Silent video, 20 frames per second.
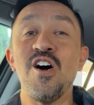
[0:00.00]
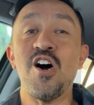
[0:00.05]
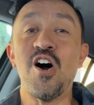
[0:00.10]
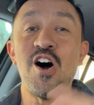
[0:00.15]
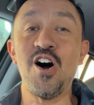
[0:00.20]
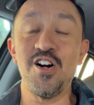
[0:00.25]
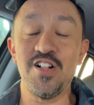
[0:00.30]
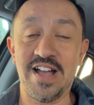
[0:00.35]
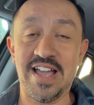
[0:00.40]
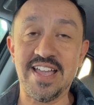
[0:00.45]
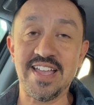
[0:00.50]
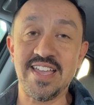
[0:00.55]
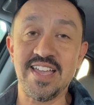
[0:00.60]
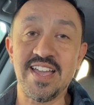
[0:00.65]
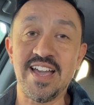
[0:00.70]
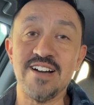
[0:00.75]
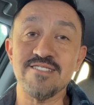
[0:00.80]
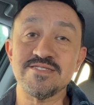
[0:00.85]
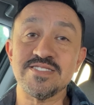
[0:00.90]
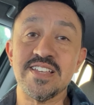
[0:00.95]
all hanging
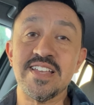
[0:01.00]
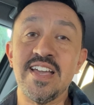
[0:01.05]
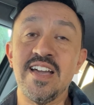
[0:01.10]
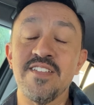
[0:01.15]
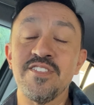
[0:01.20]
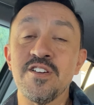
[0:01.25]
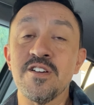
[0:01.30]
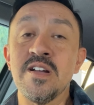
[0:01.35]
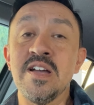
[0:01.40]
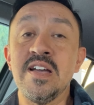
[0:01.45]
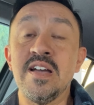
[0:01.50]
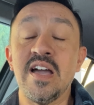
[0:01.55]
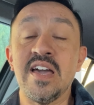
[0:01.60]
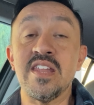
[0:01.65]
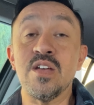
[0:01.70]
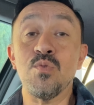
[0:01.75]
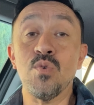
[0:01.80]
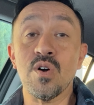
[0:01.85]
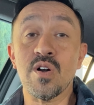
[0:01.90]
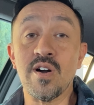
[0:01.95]
out together, and
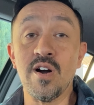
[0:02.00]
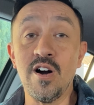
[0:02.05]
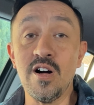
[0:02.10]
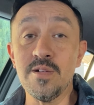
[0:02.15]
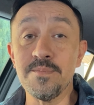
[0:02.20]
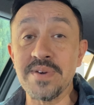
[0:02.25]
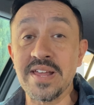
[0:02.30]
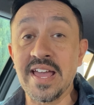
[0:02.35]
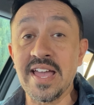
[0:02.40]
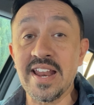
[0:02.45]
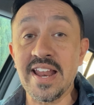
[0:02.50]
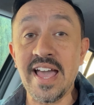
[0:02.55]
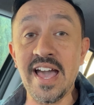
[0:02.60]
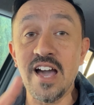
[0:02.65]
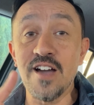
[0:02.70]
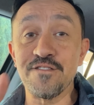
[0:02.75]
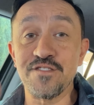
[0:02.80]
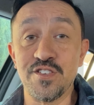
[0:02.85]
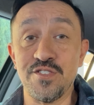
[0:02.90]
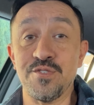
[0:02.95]
it will culminate
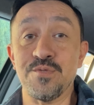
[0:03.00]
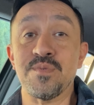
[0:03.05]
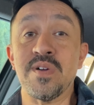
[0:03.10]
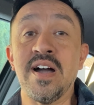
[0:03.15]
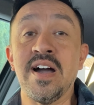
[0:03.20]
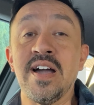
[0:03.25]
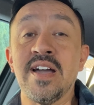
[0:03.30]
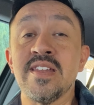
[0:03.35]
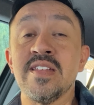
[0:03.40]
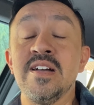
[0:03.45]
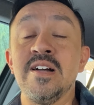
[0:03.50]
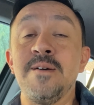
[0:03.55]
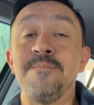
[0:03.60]
after the ride